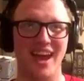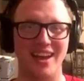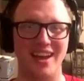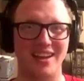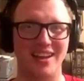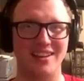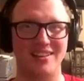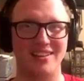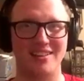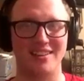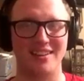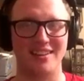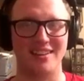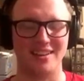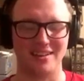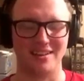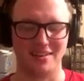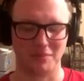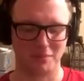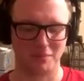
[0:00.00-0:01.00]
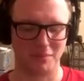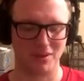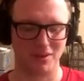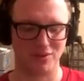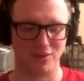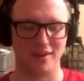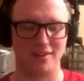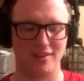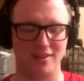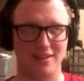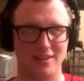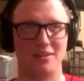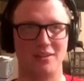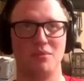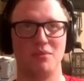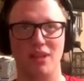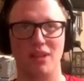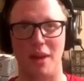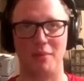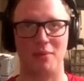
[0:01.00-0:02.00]
And his best friend sees
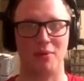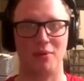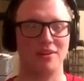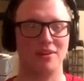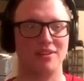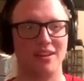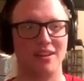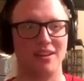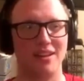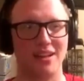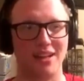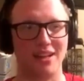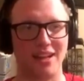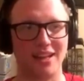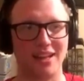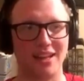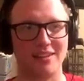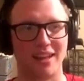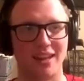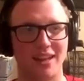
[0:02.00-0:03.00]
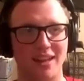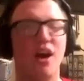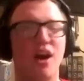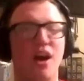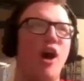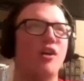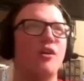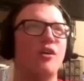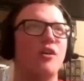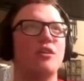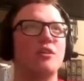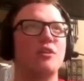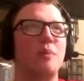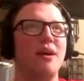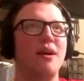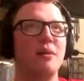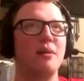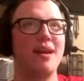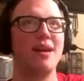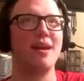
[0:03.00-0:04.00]
him climbing on the ceiling. He's like, "Are you the
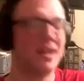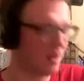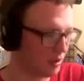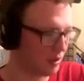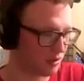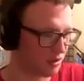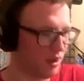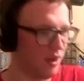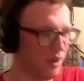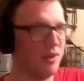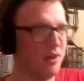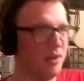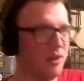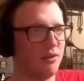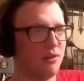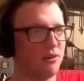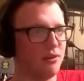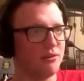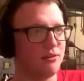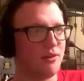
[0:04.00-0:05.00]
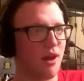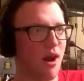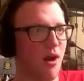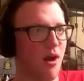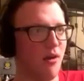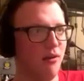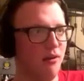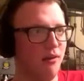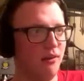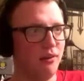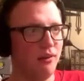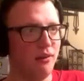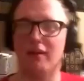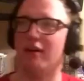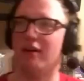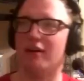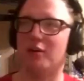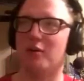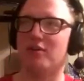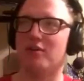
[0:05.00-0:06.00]
Spider-Man?" He goes, "No,
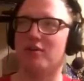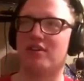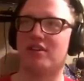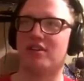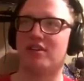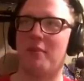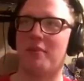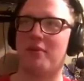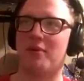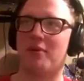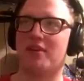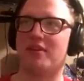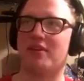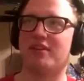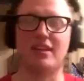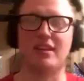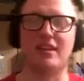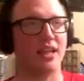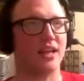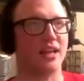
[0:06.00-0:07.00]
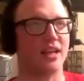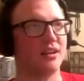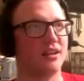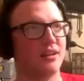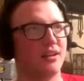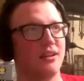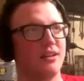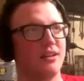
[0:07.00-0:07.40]
you were just climbing on the ceiling."